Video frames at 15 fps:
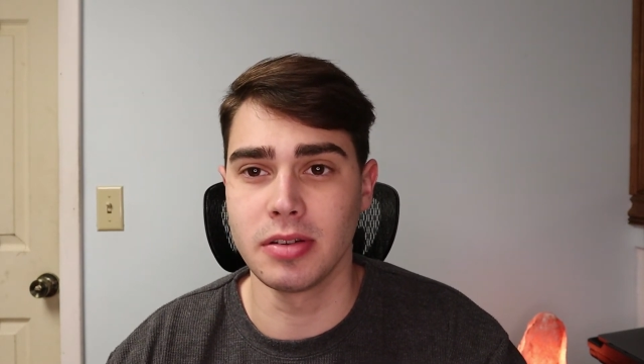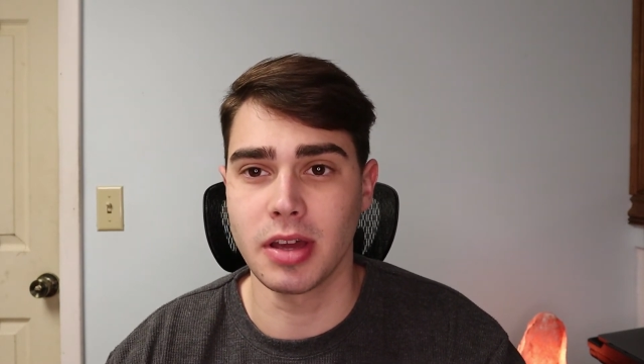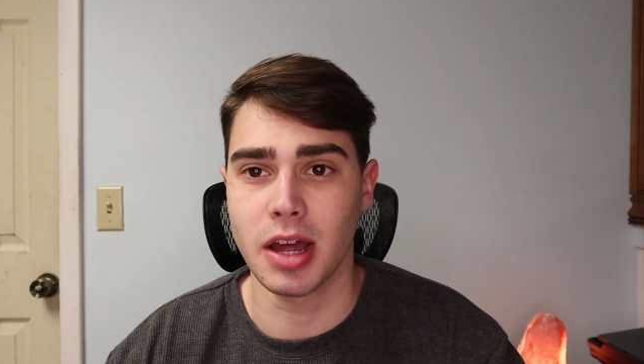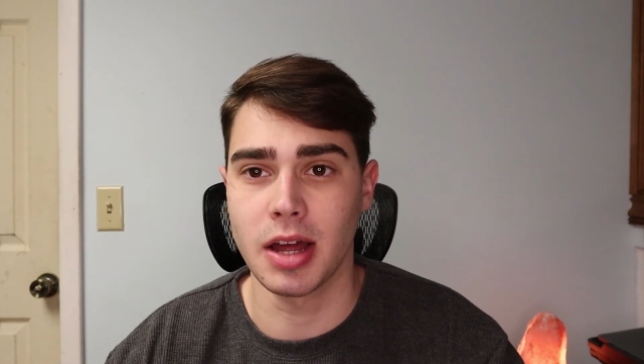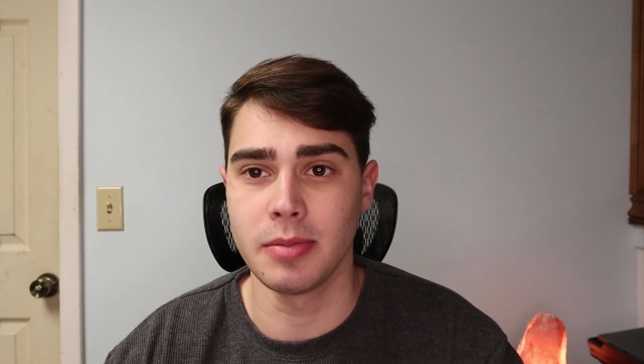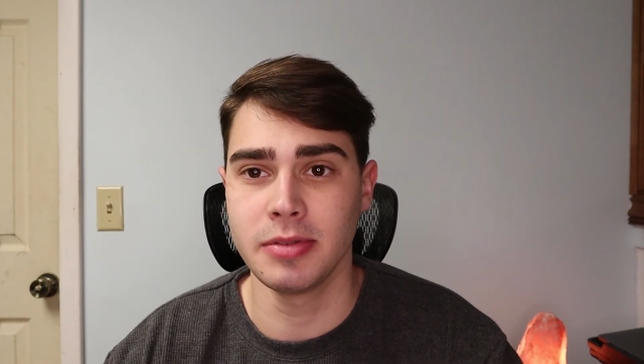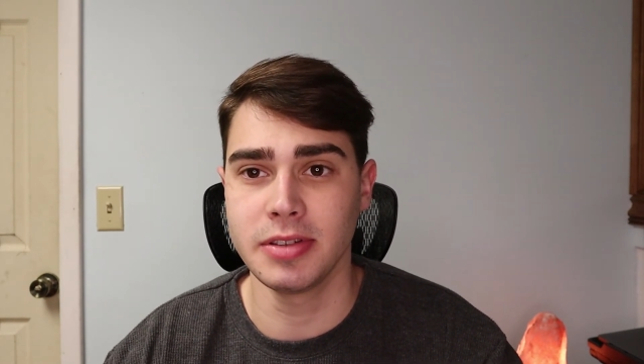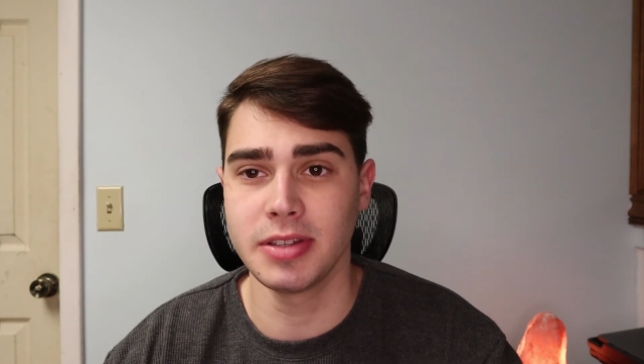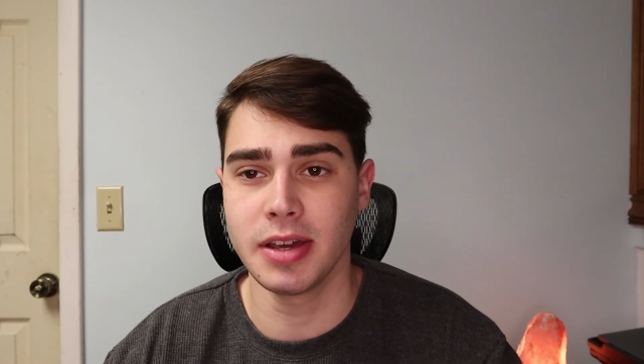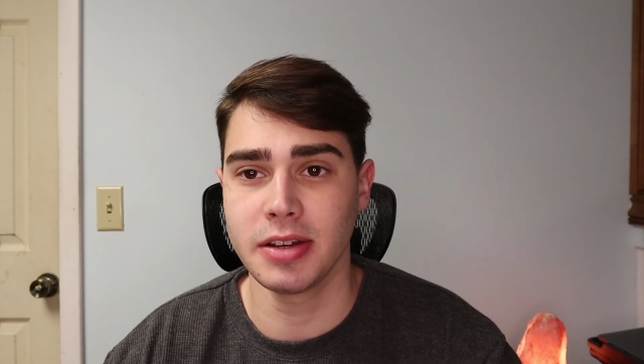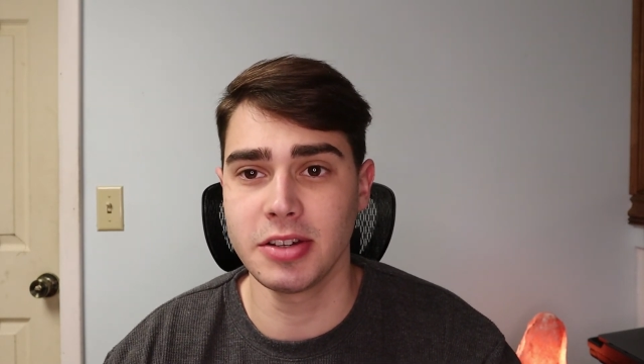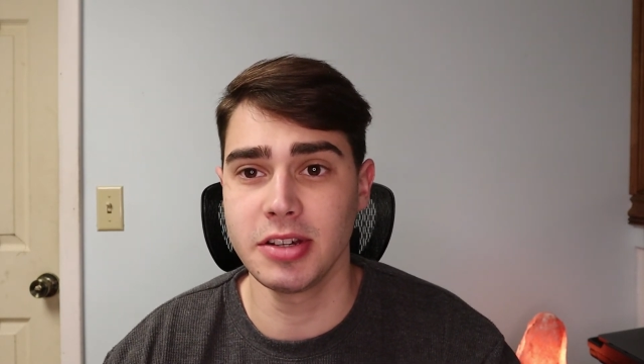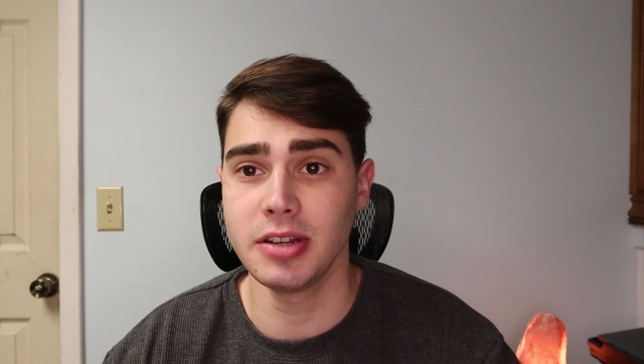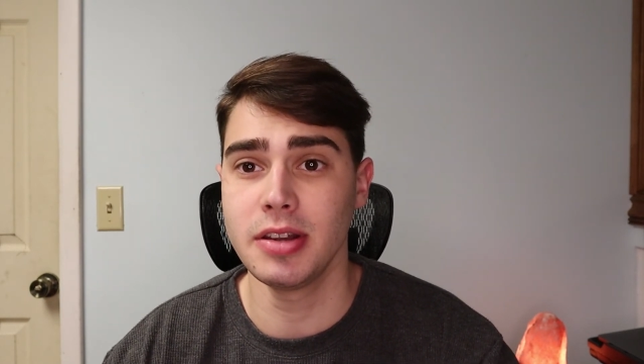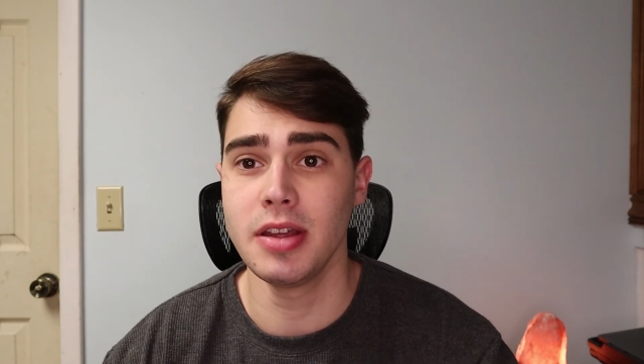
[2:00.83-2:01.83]
in the comment
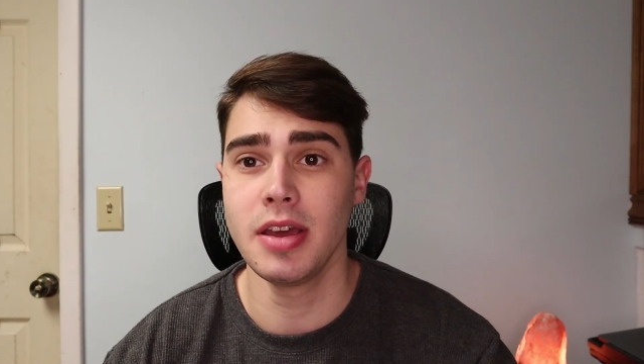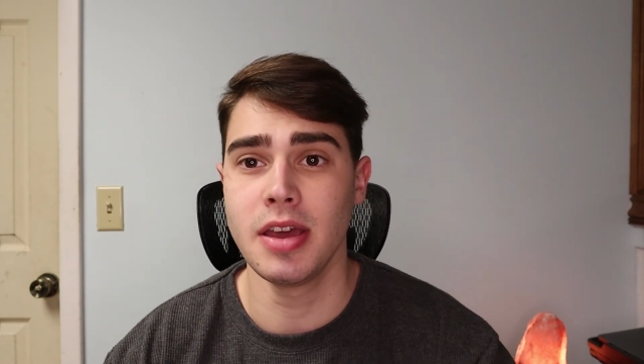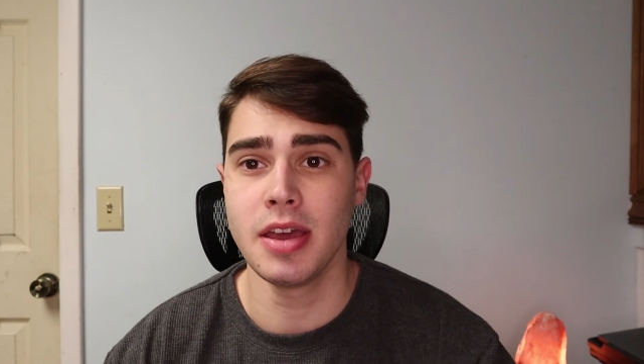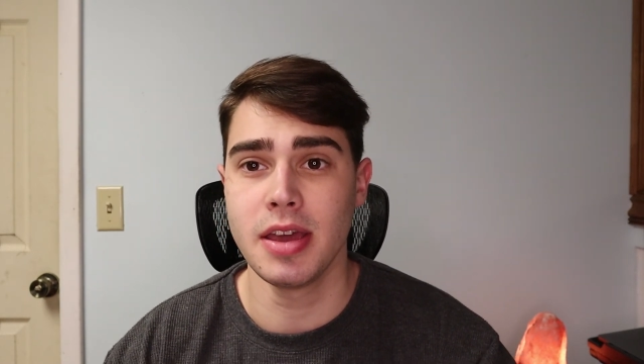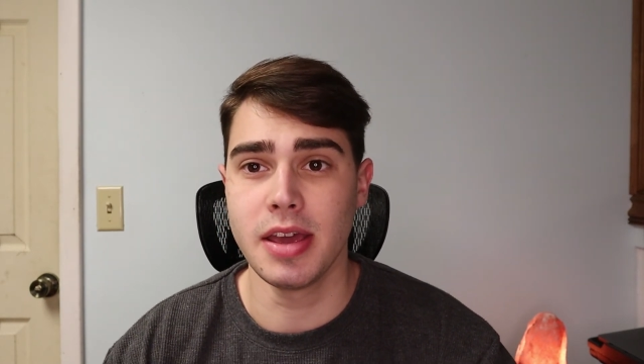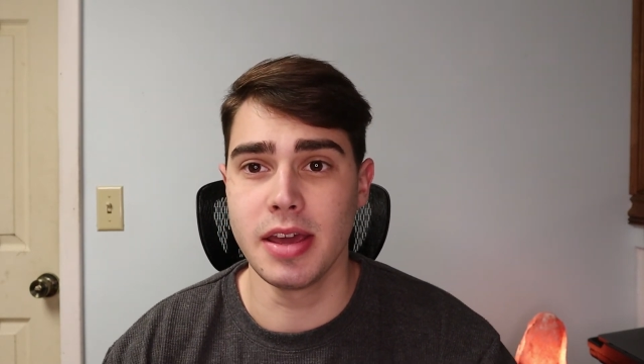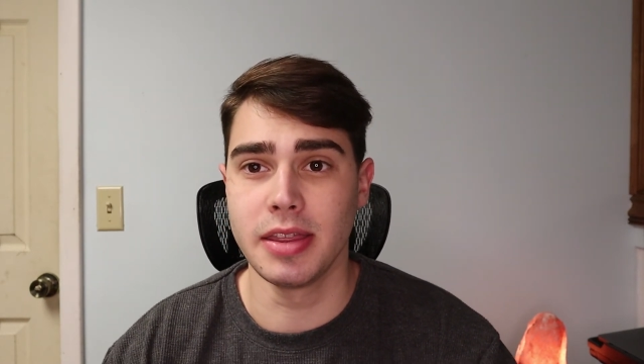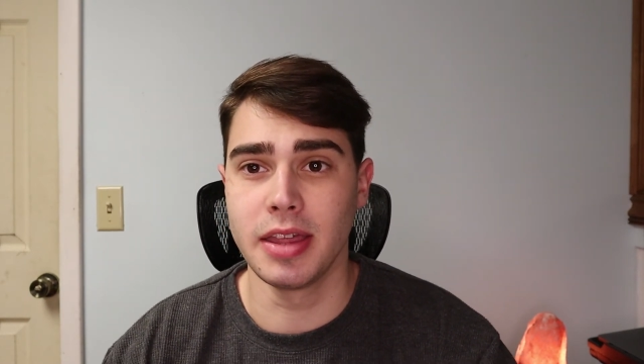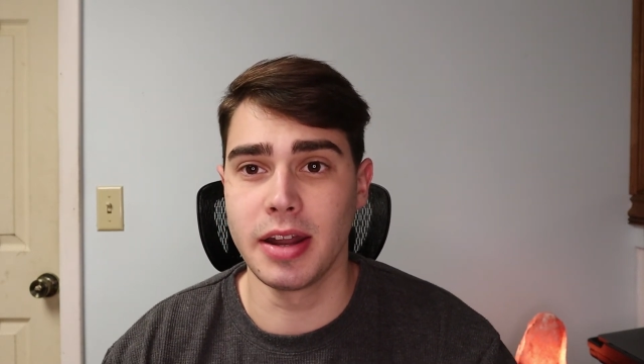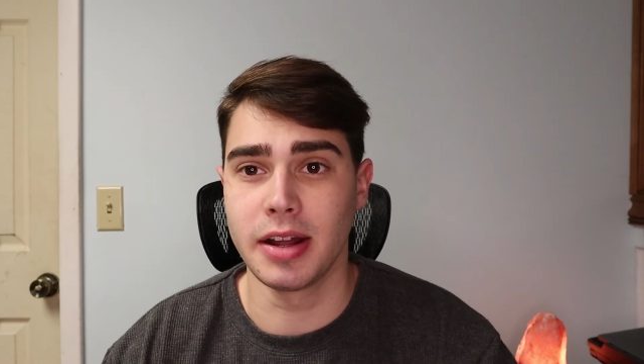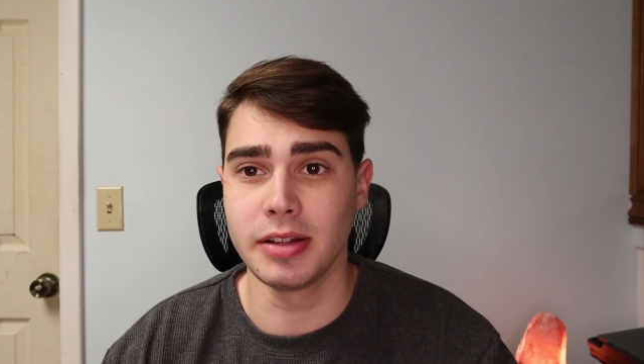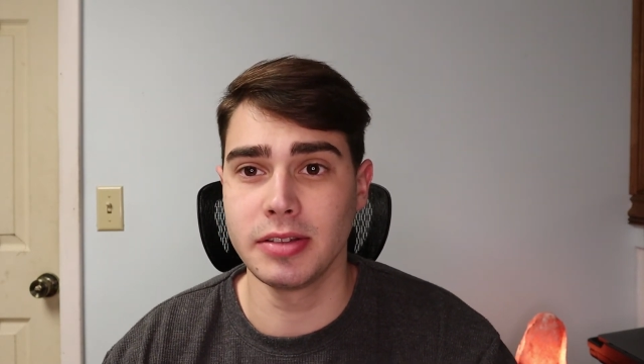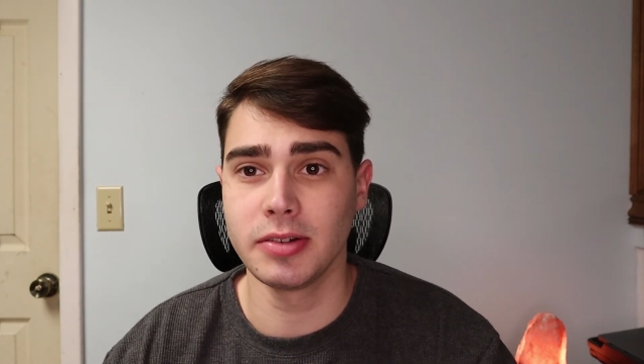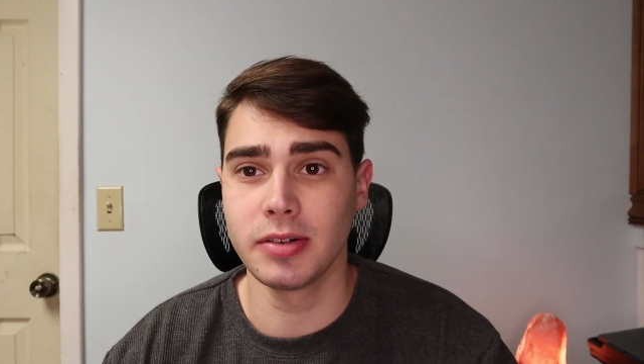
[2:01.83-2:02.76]
section, and then I'll